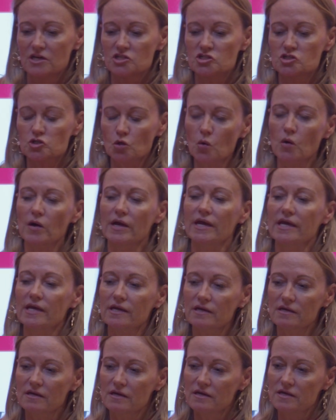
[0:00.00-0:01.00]
joy
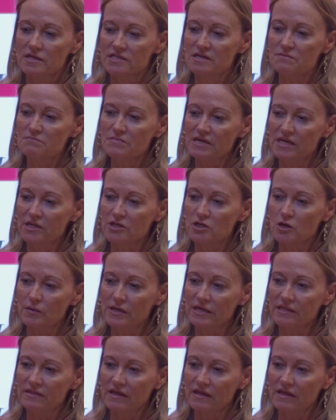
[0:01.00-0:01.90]
to me knowing